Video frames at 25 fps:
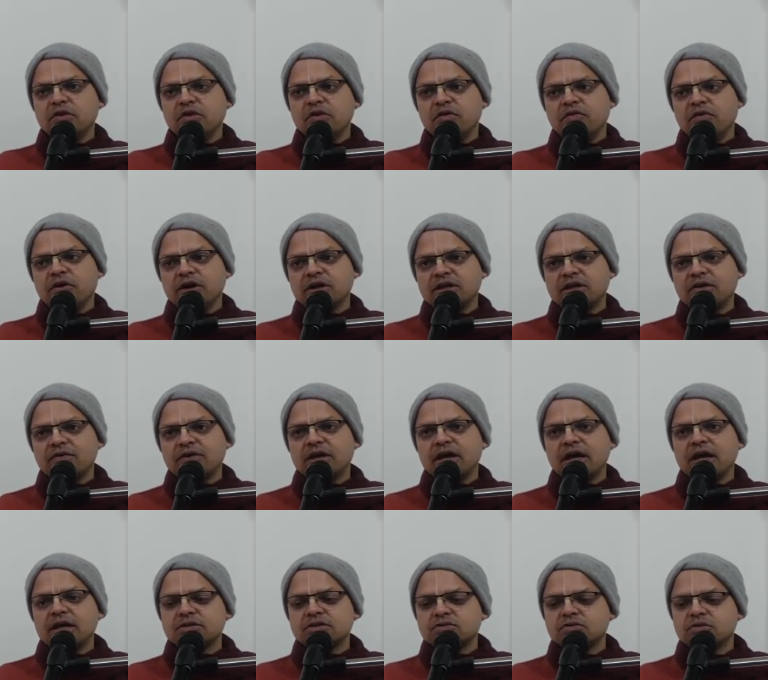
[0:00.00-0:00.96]
Whatever
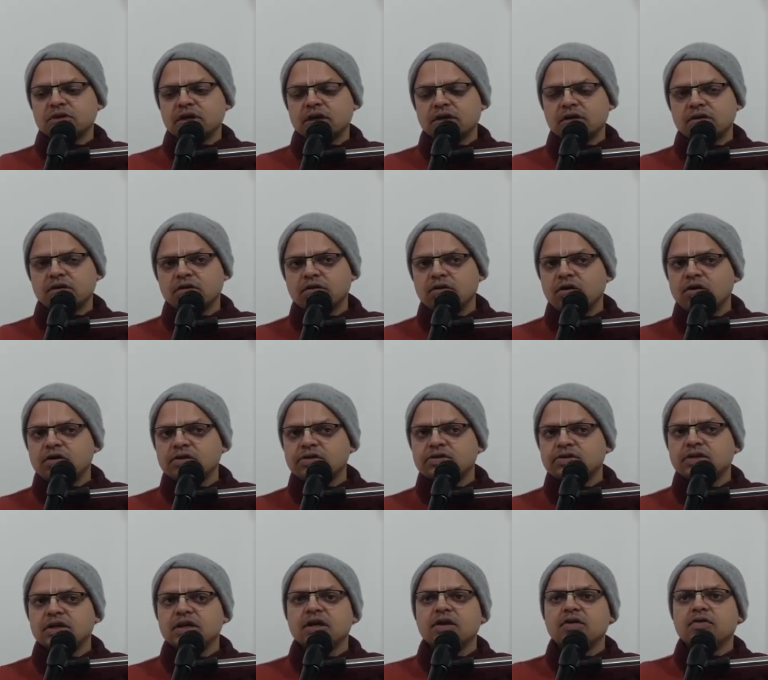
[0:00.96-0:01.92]
has to get
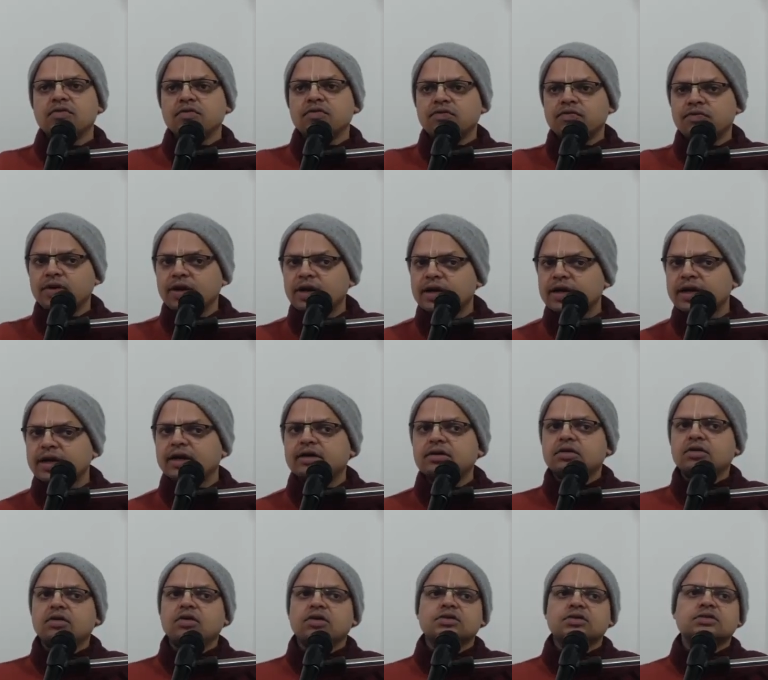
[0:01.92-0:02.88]
lost will
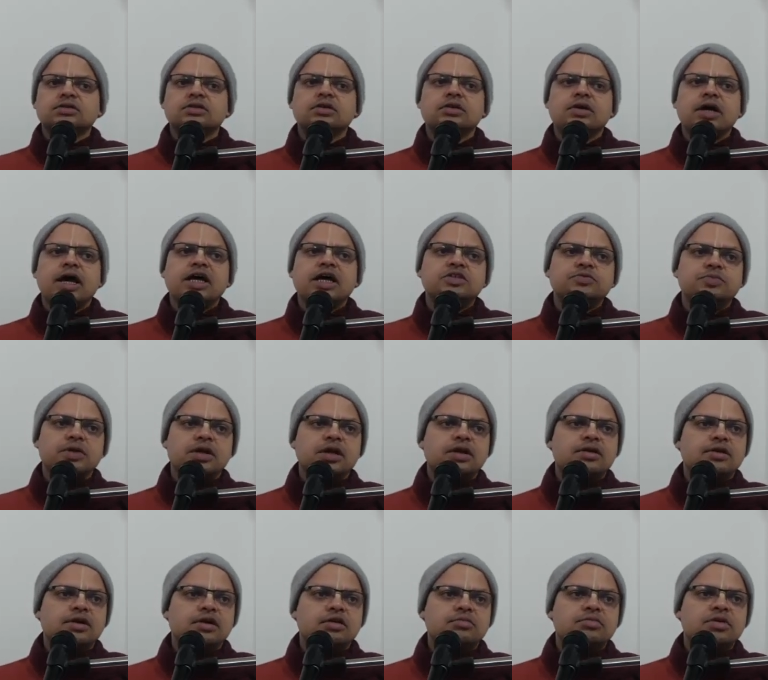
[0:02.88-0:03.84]
get lost as per
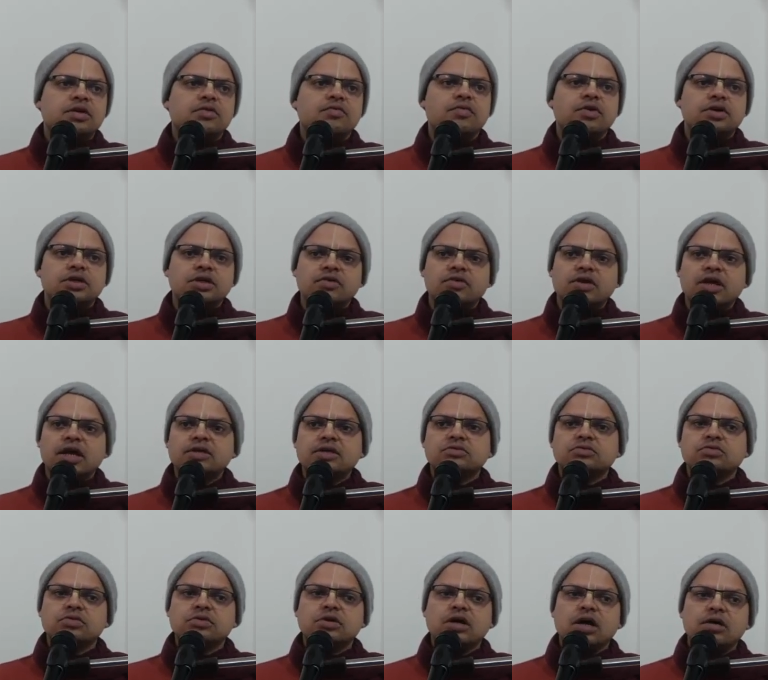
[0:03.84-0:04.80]
our karma. Whatever has
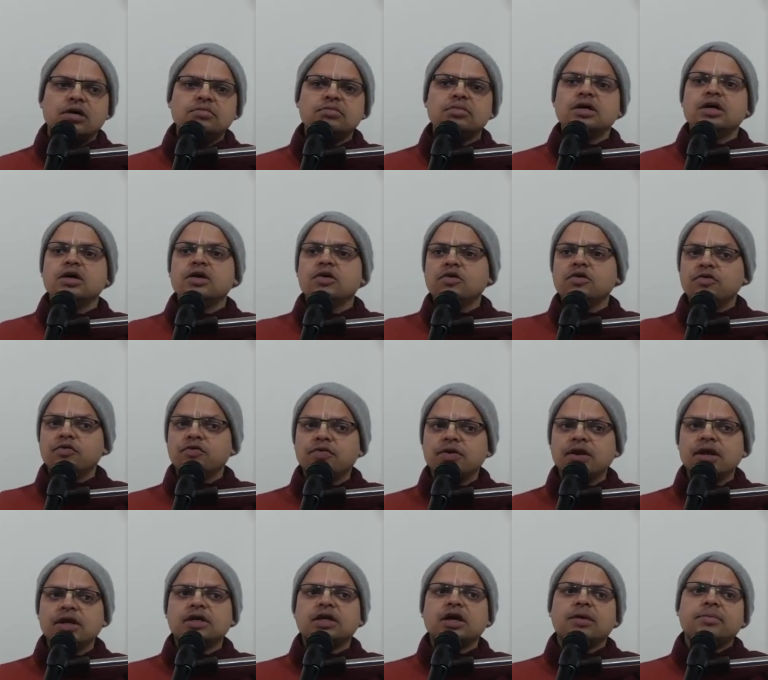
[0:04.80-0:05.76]
to come
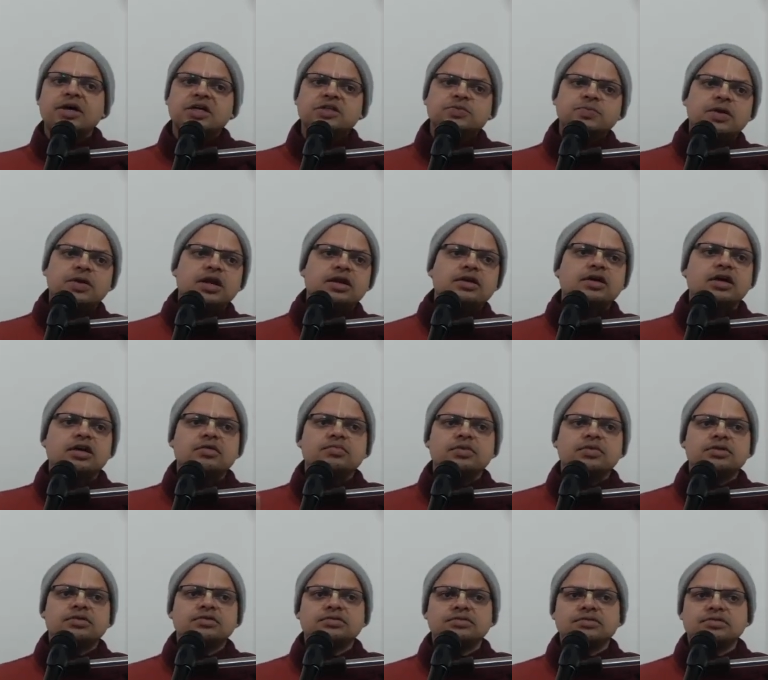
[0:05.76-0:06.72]
will come as per our
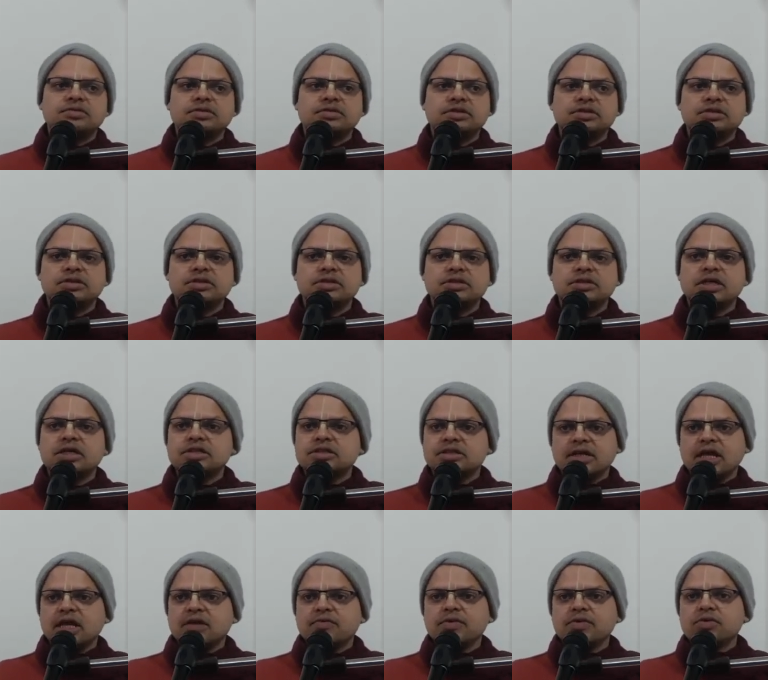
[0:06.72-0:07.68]
karma.
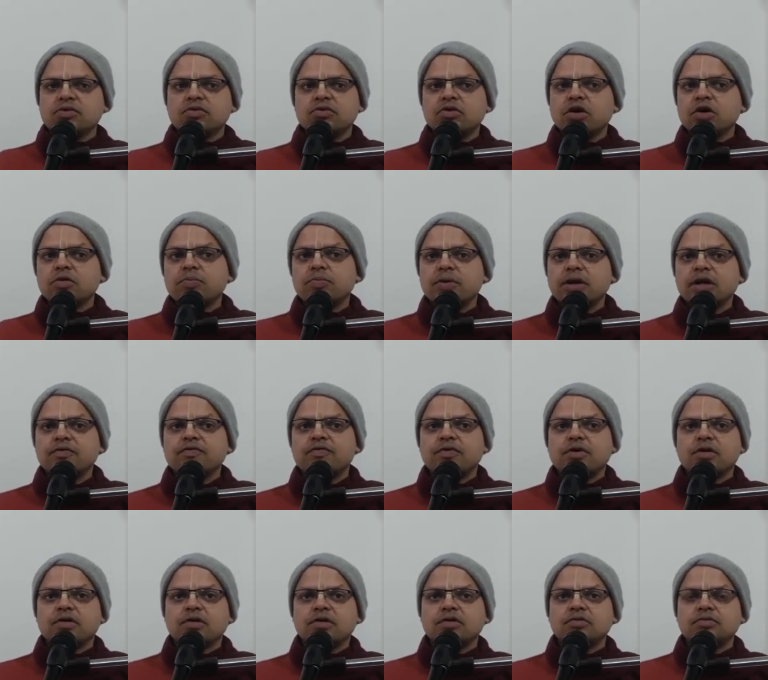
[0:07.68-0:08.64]
Just like we do not pray
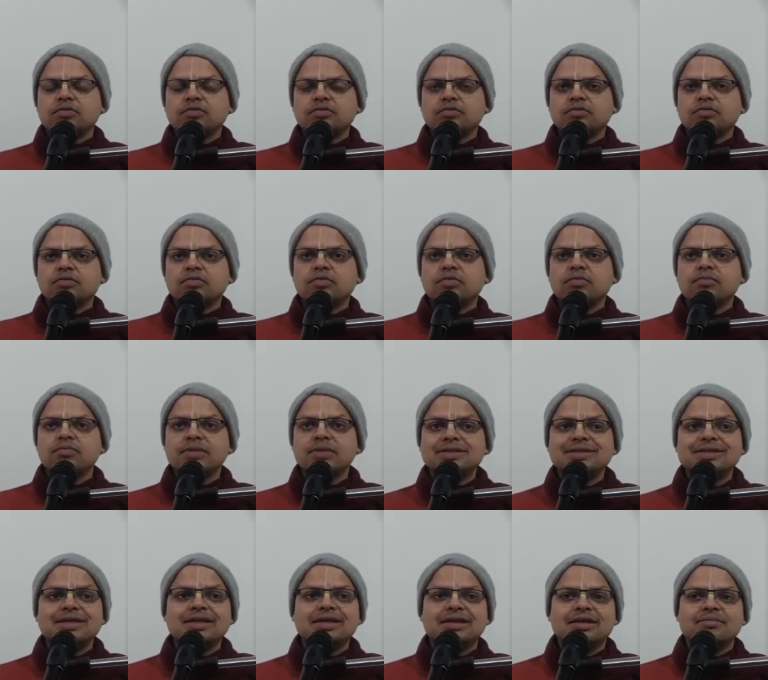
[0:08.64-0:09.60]
for
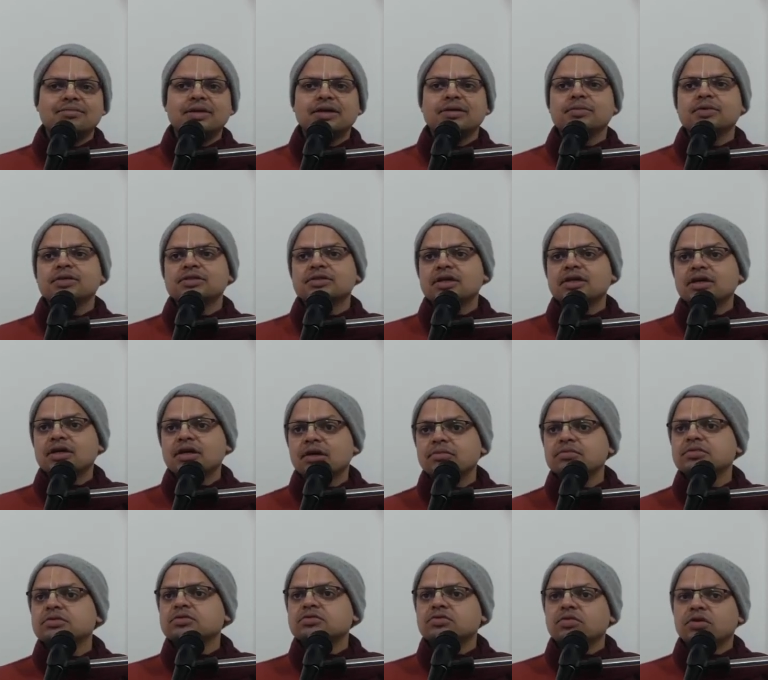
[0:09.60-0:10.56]
misery, but misery
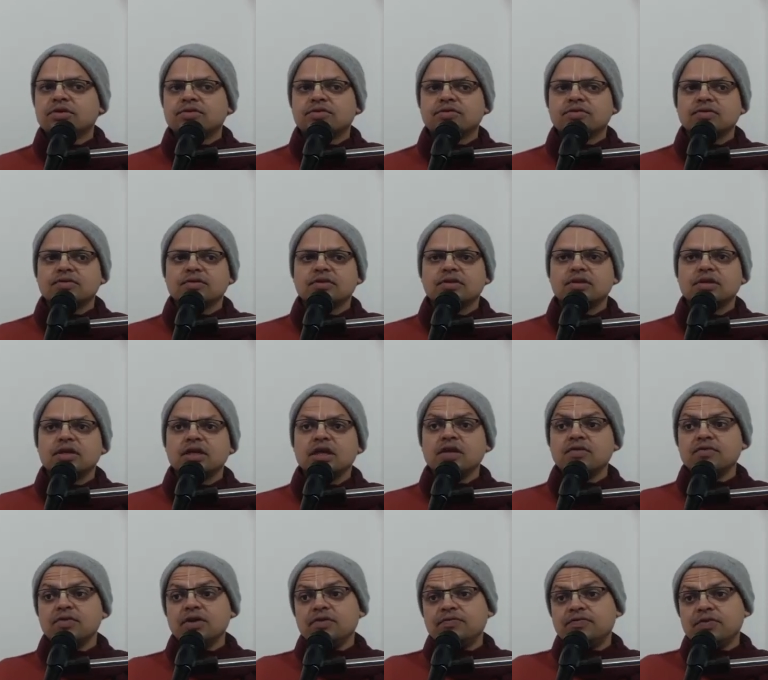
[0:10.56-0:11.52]
comes to us.
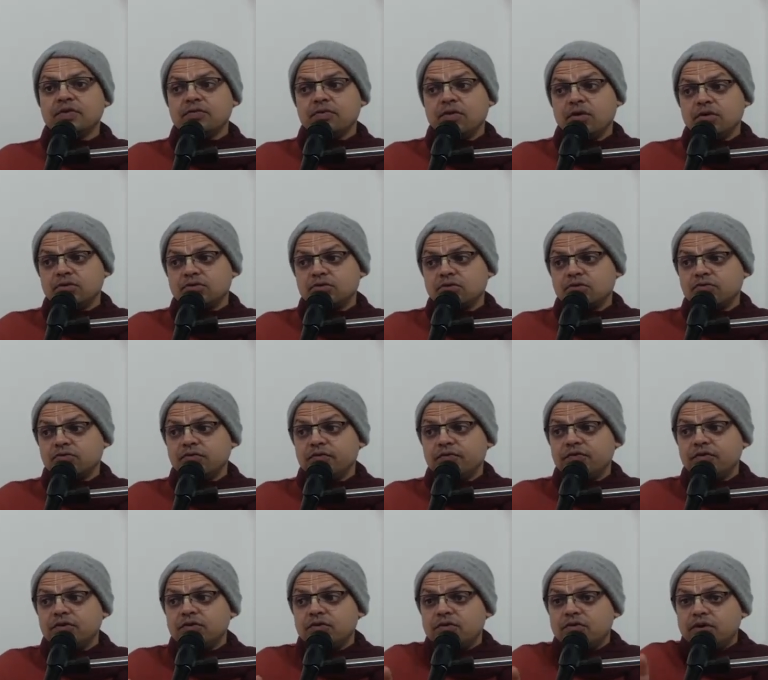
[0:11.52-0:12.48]
Even if we want to,
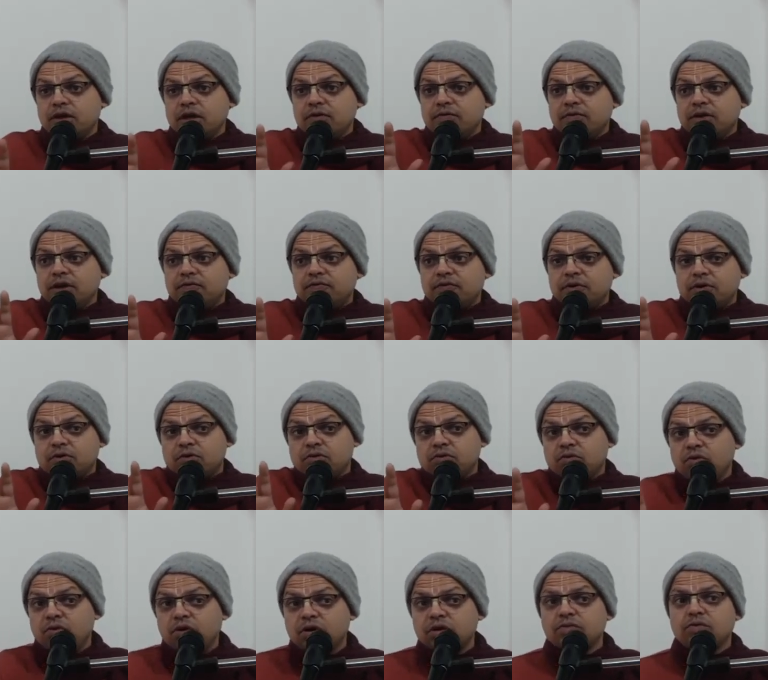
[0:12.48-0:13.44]
if we, even if we
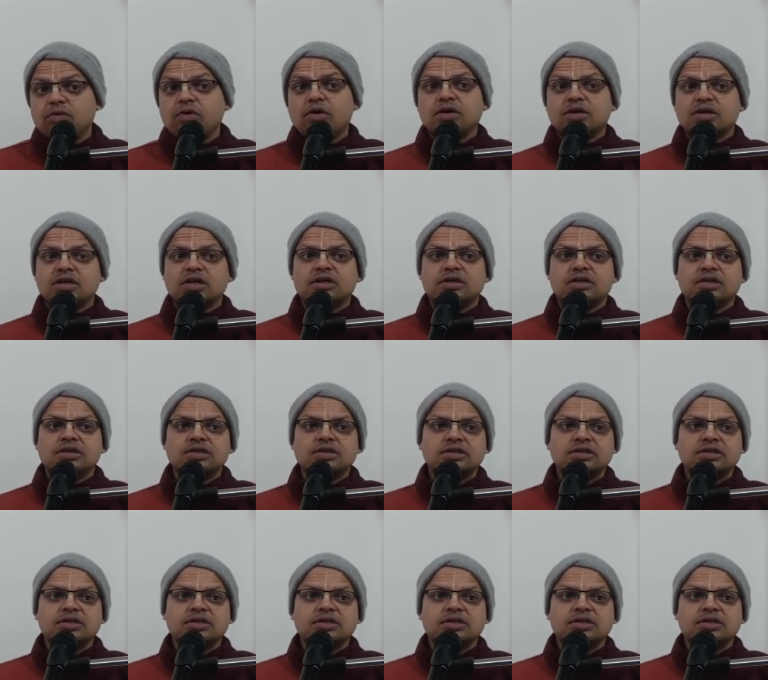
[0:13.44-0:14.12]
don't want it,